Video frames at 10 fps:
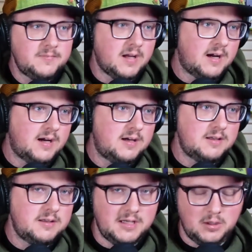
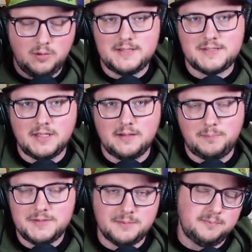Let's
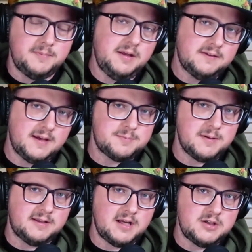put some yield
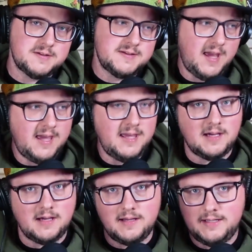expectations.
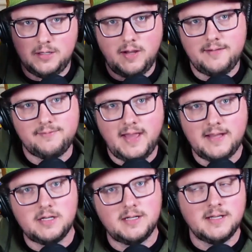Hey, I've
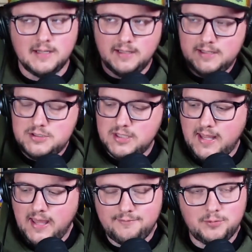had an inch and
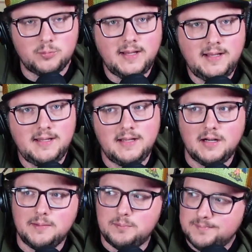a half of rain
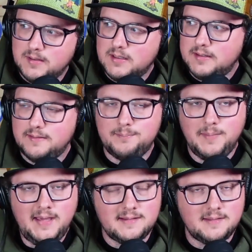here.
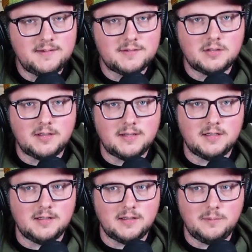Things are
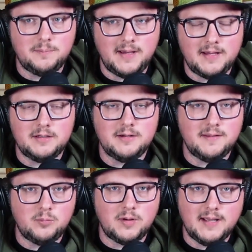looking a little better
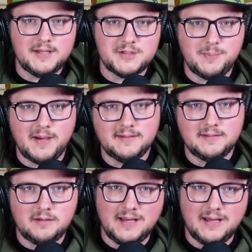than what I expected.